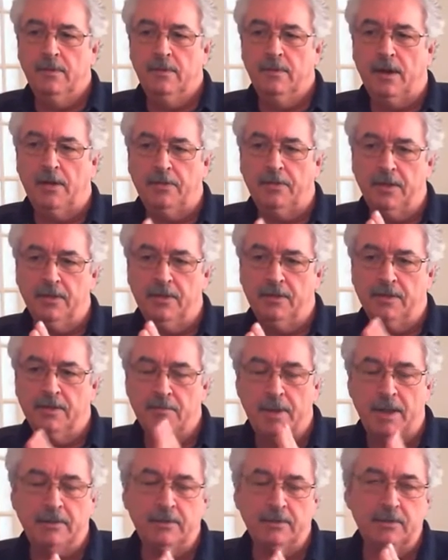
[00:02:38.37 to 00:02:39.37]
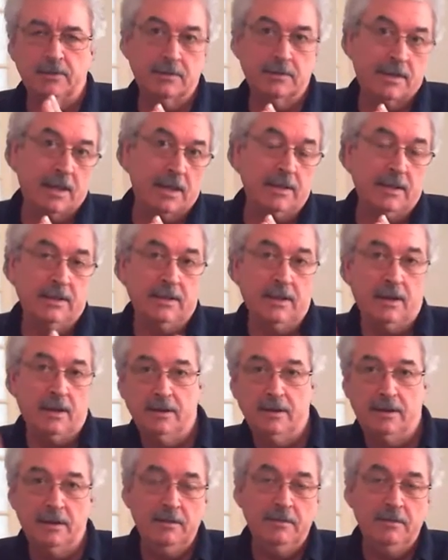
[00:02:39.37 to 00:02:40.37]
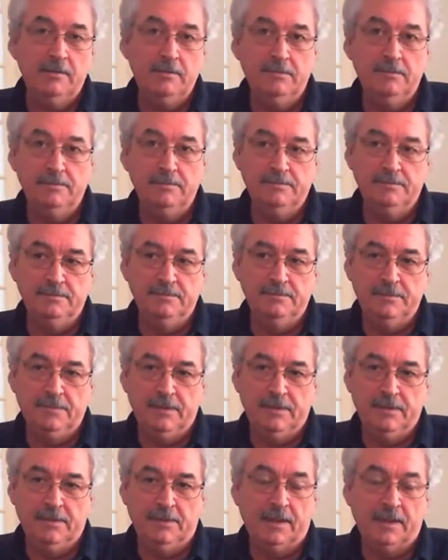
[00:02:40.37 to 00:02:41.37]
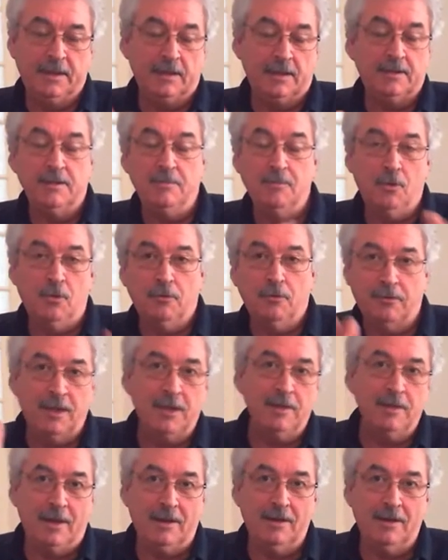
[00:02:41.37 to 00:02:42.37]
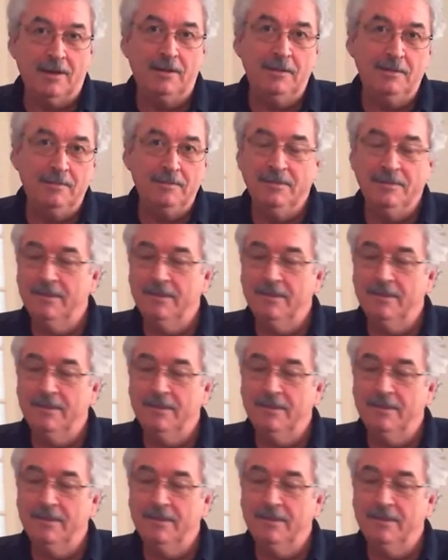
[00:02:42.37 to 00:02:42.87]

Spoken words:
I think the competitors are getting younger. They're getting more female.